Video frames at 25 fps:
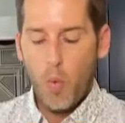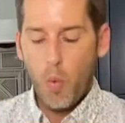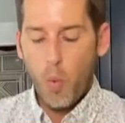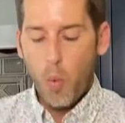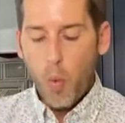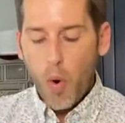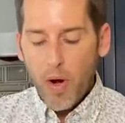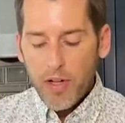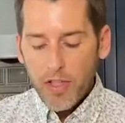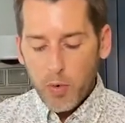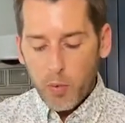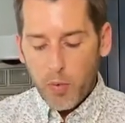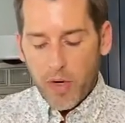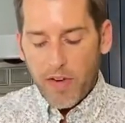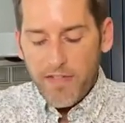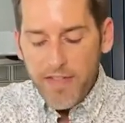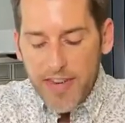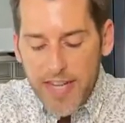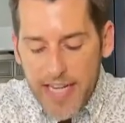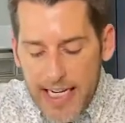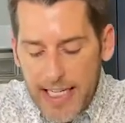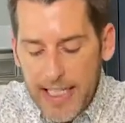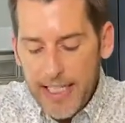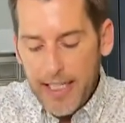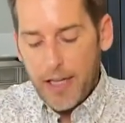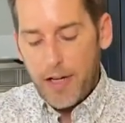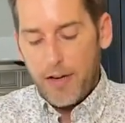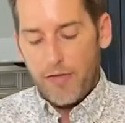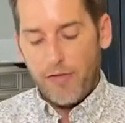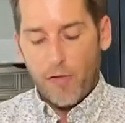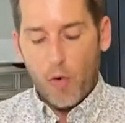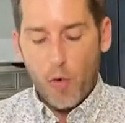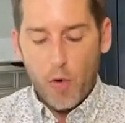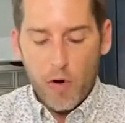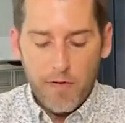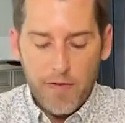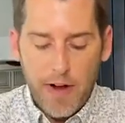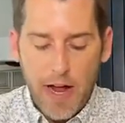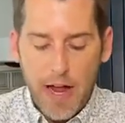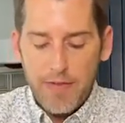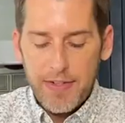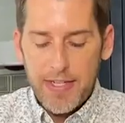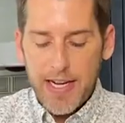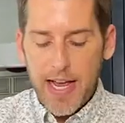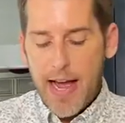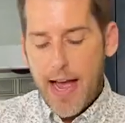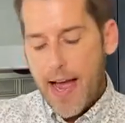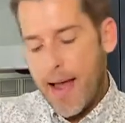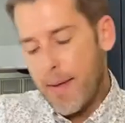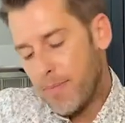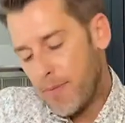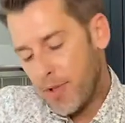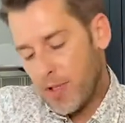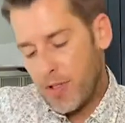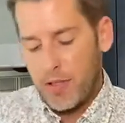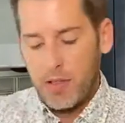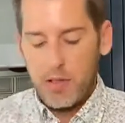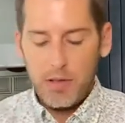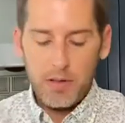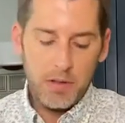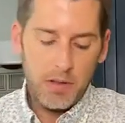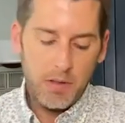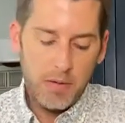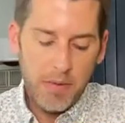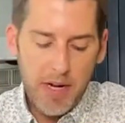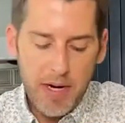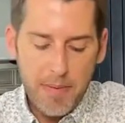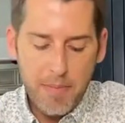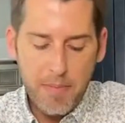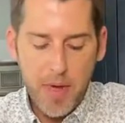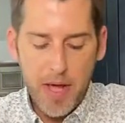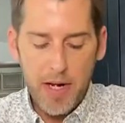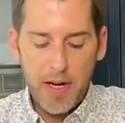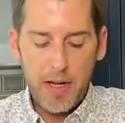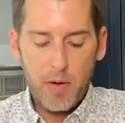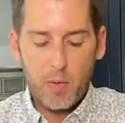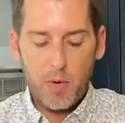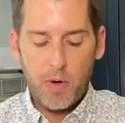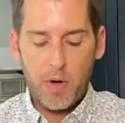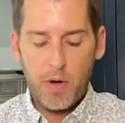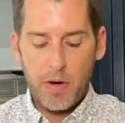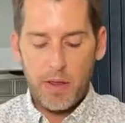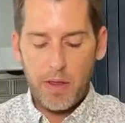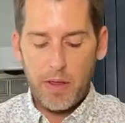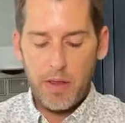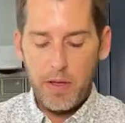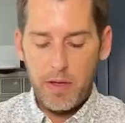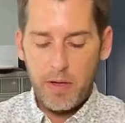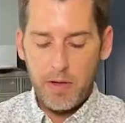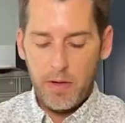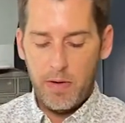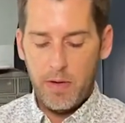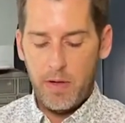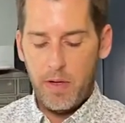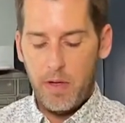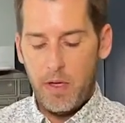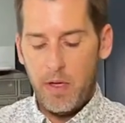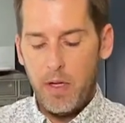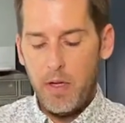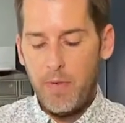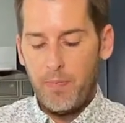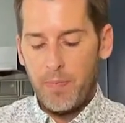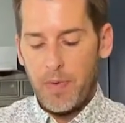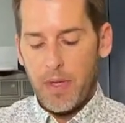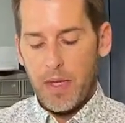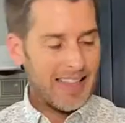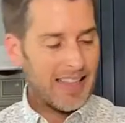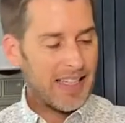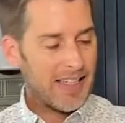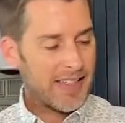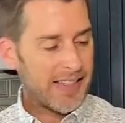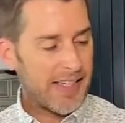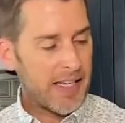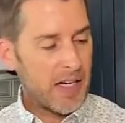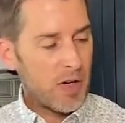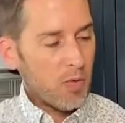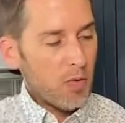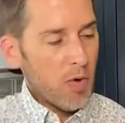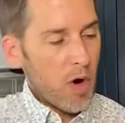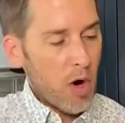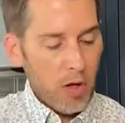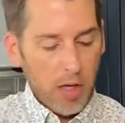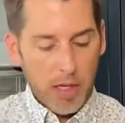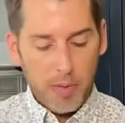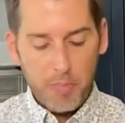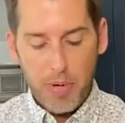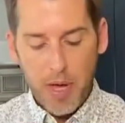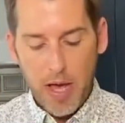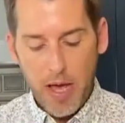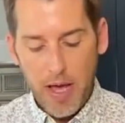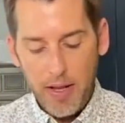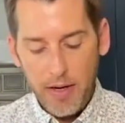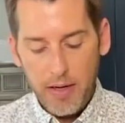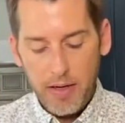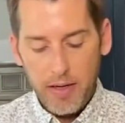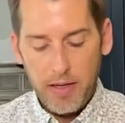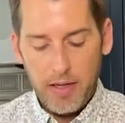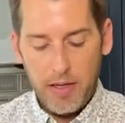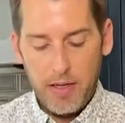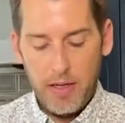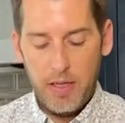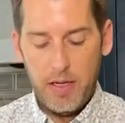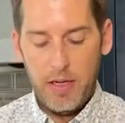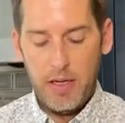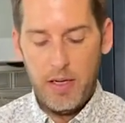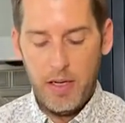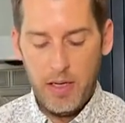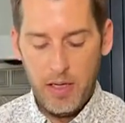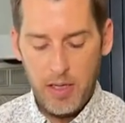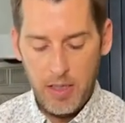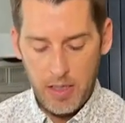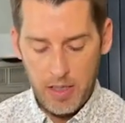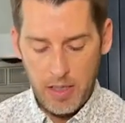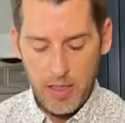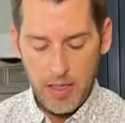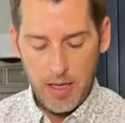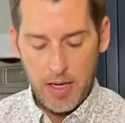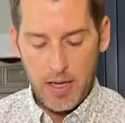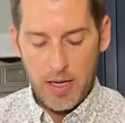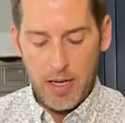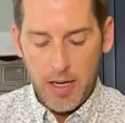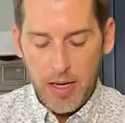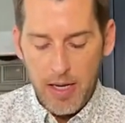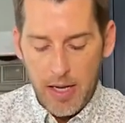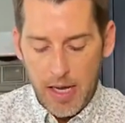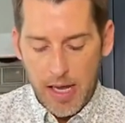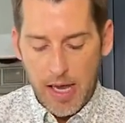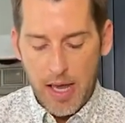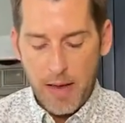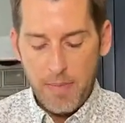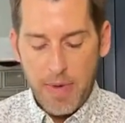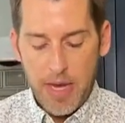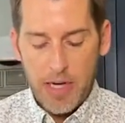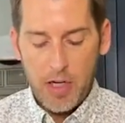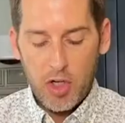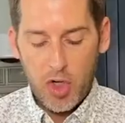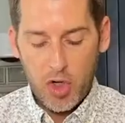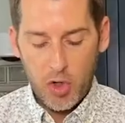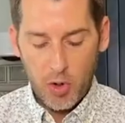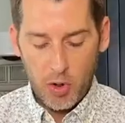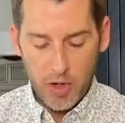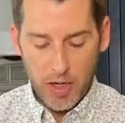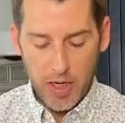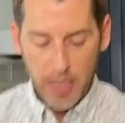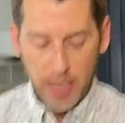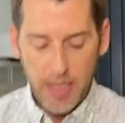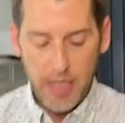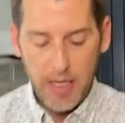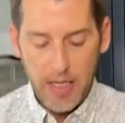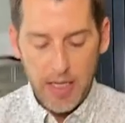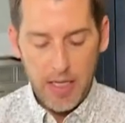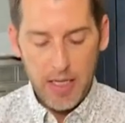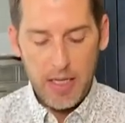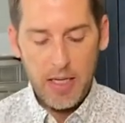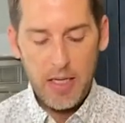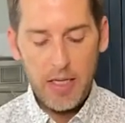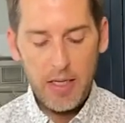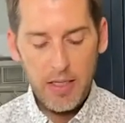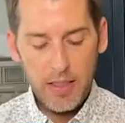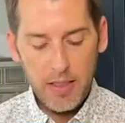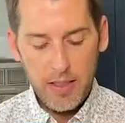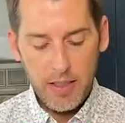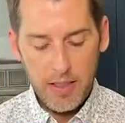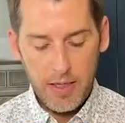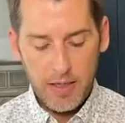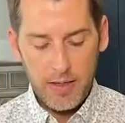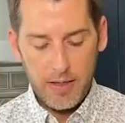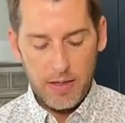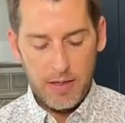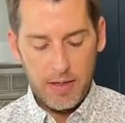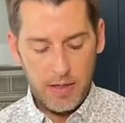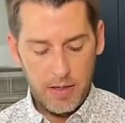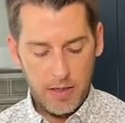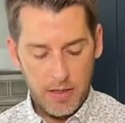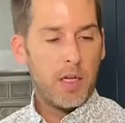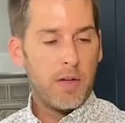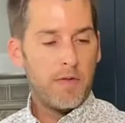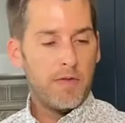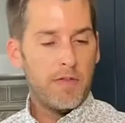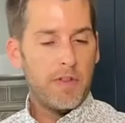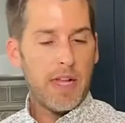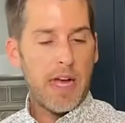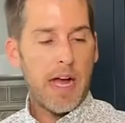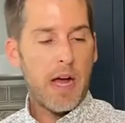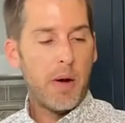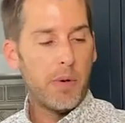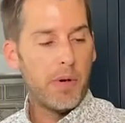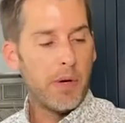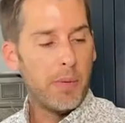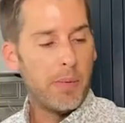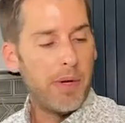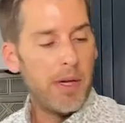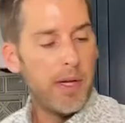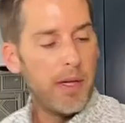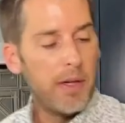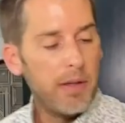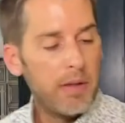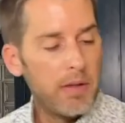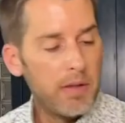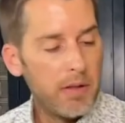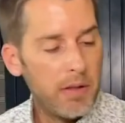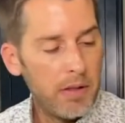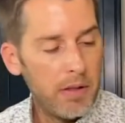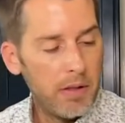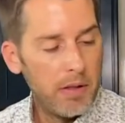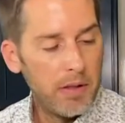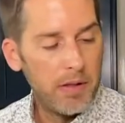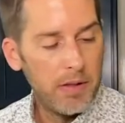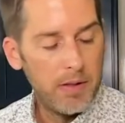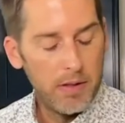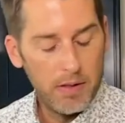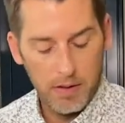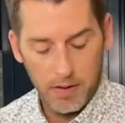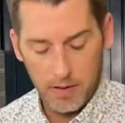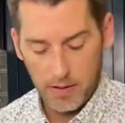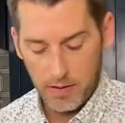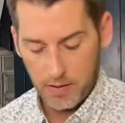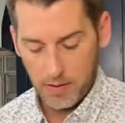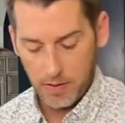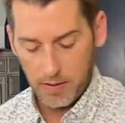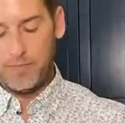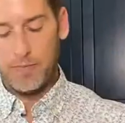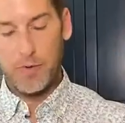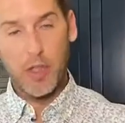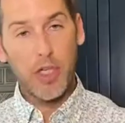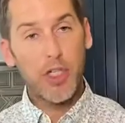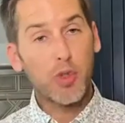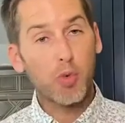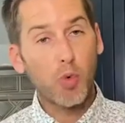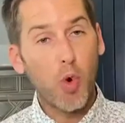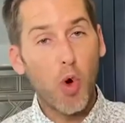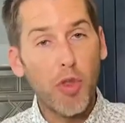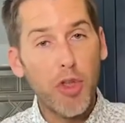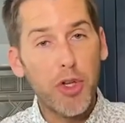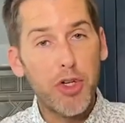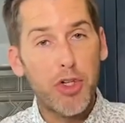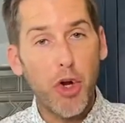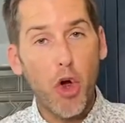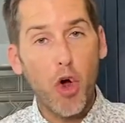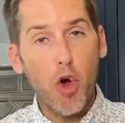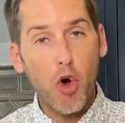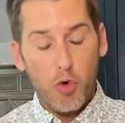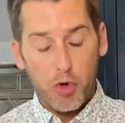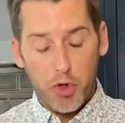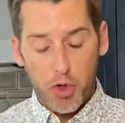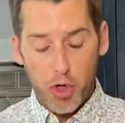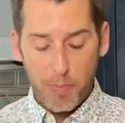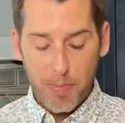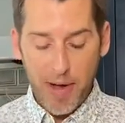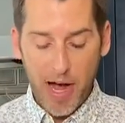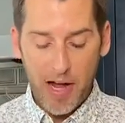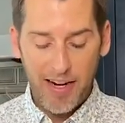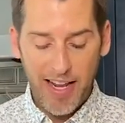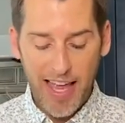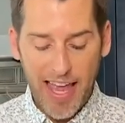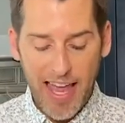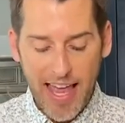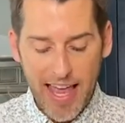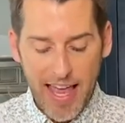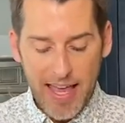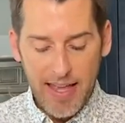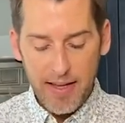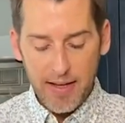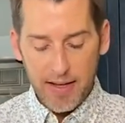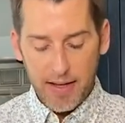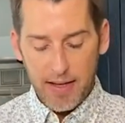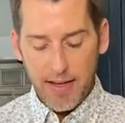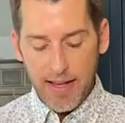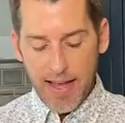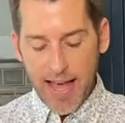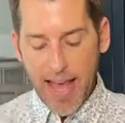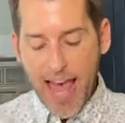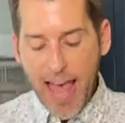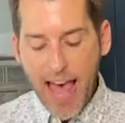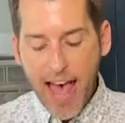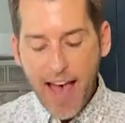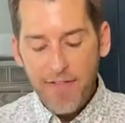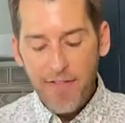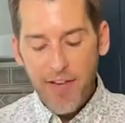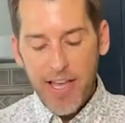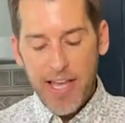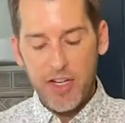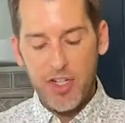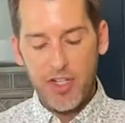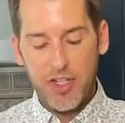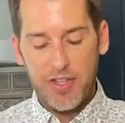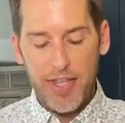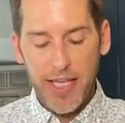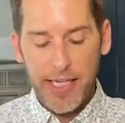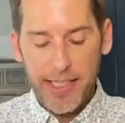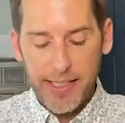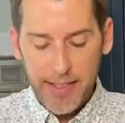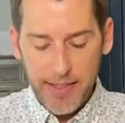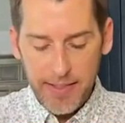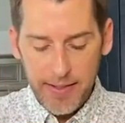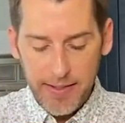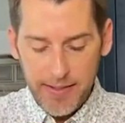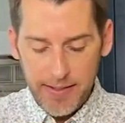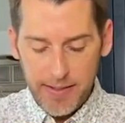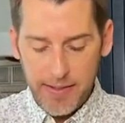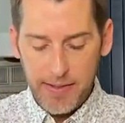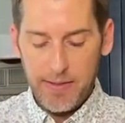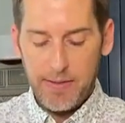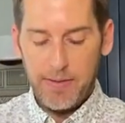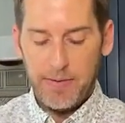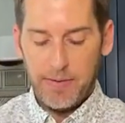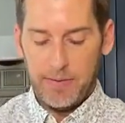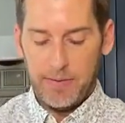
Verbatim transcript: Once we've kneaded it four or five times, about a minute worth, let's get a rolling pin and make sure it is floured a bit. Let's roll the dough to about a half inch thickness.